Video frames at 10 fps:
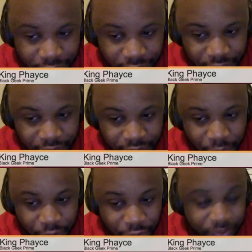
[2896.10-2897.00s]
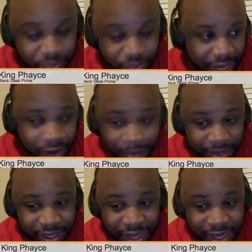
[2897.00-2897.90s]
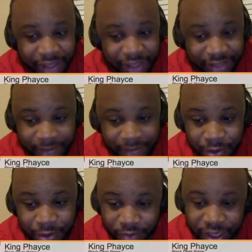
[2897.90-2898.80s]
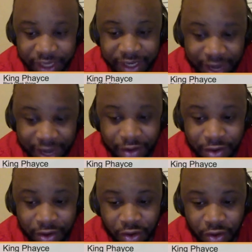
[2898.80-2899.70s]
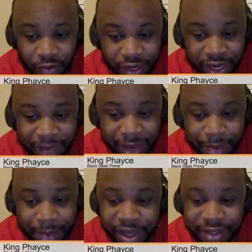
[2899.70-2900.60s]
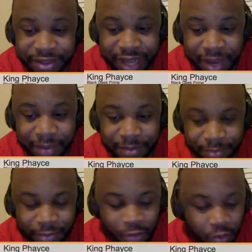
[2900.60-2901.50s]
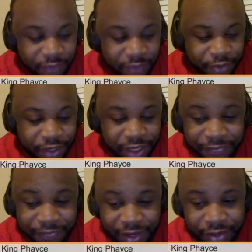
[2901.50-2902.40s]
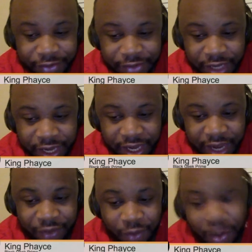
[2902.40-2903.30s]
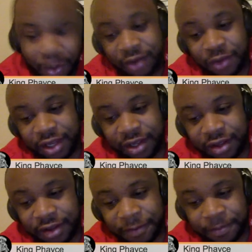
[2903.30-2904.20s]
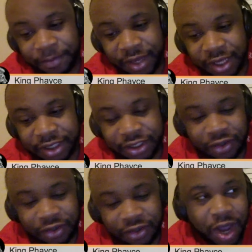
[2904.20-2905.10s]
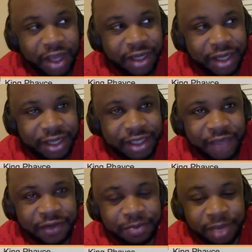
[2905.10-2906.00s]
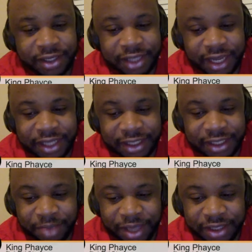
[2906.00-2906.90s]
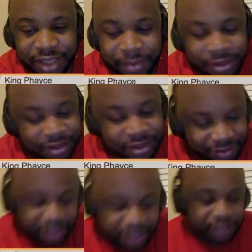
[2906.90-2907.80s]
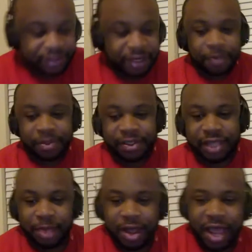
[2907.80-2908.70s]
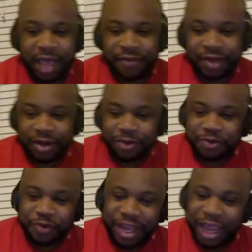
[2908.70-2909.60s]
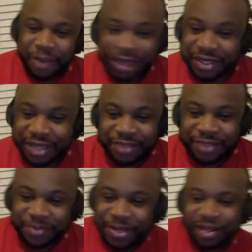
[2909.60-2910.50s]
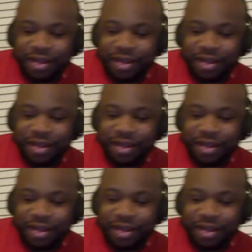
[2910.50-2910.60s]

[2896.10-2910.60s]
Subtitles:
I want to know what's happening now. I'm in it. I got the time. I want to read it now, or read it at my pace and not wait for the cliffhangers and have to wait a week. So while it does have its place, the anticipation game, because there's something to be said about having I can't wait till next week.